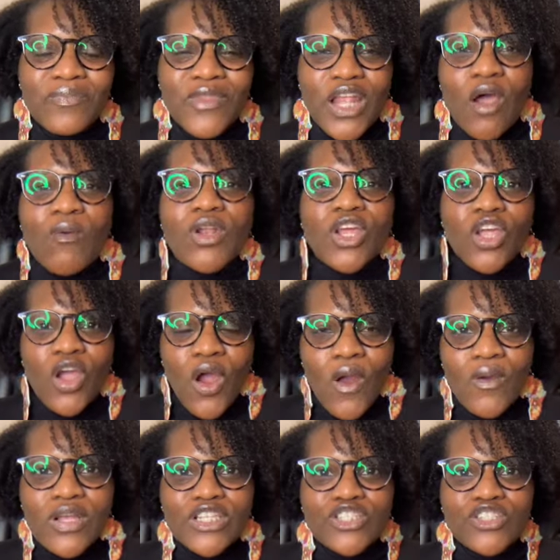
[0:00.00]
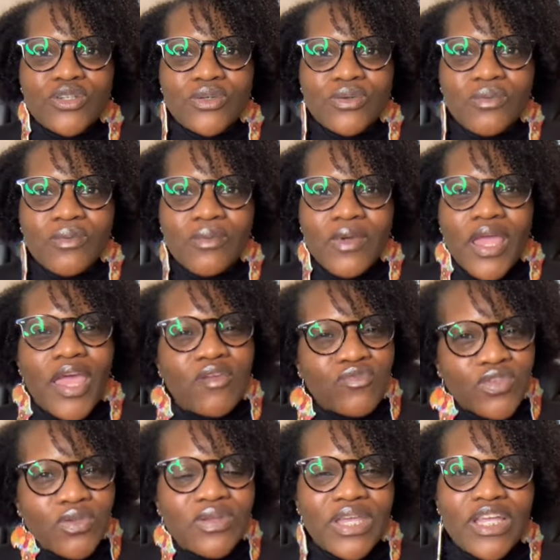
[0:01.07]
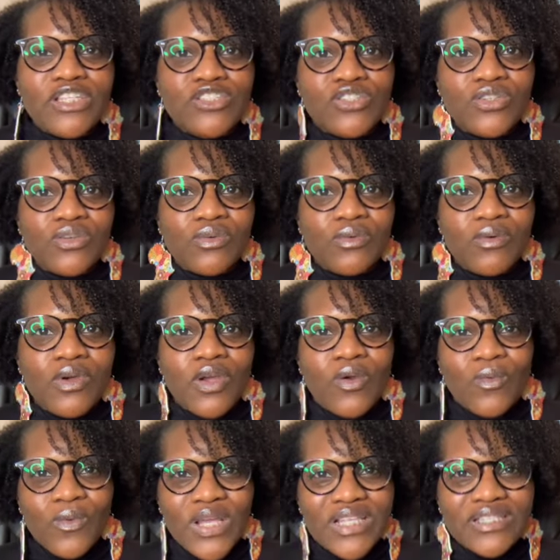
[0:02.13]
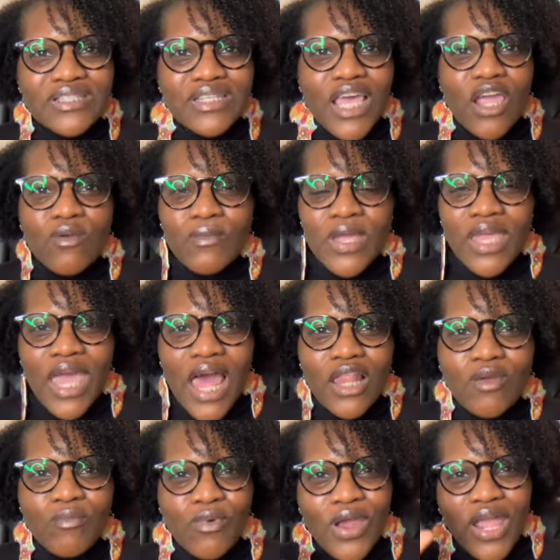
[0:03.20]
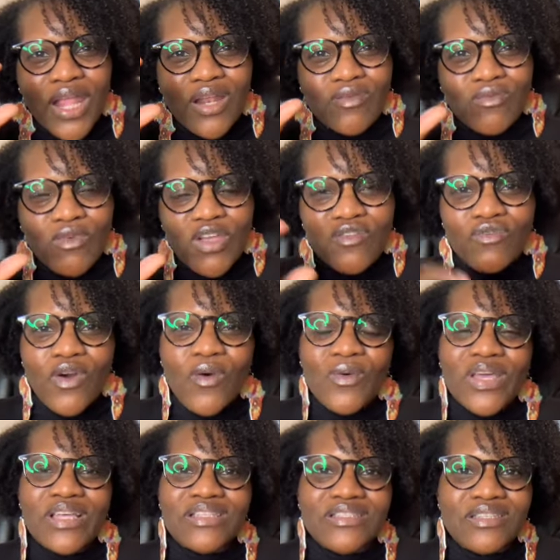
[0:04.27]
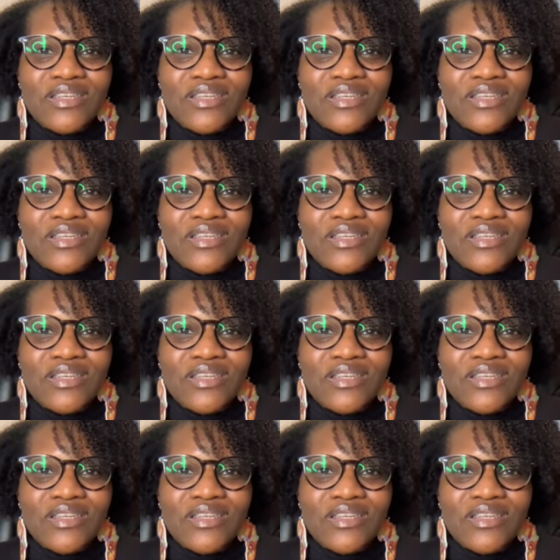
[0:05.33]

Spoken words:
And I want to encourage you, if you need to, reset, recalibrate, and refocus.